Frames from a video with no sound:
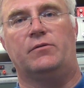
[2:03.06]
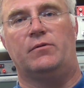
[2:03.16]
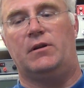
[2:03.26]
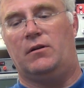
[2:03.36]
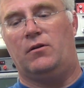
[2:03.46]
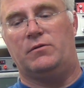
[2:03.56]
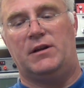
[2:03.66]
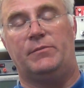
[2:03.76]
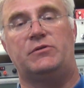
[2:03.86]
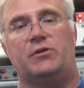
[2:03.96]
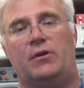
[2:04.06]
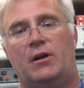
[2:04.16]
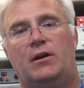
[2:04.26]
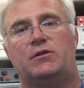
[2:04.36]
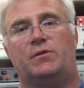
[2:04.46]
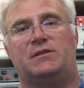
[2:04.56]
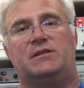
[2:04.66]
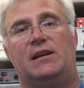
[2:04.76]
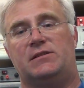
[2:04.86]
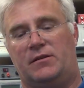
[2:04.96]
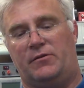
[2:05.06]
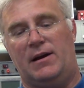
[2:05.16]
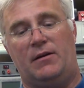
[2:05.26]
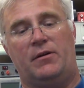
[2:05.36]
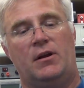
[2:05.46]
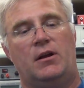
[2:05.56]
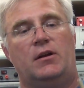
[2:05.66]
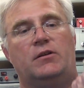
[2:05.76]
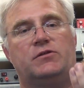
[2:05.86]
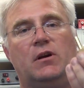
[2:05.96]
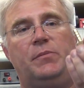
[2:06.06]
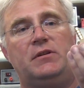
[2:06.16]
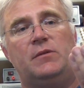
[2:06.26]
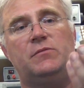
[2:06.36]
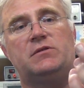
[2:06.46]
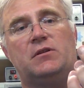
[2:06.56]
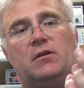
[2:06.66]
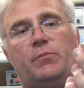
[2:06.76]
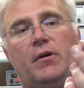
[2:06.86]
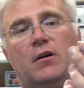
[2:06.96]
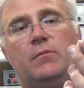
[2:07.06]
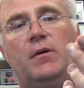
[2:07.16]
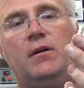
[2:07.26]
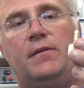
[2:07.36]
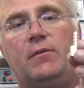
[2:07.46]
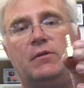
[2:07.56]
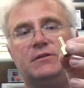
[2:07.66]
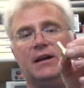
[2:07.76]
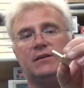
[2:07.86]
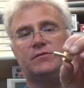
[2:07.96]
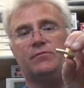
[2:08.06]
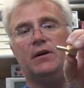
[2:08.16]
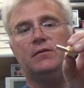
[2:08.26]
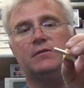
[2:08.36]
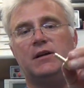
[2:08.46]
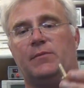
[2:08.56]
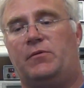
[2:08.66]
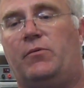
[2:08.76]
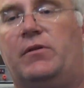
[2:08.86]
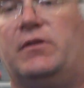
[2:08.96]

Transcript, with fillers: to really low temperature so it stays on the ground. So I picked up this little barb that will attach right over top of where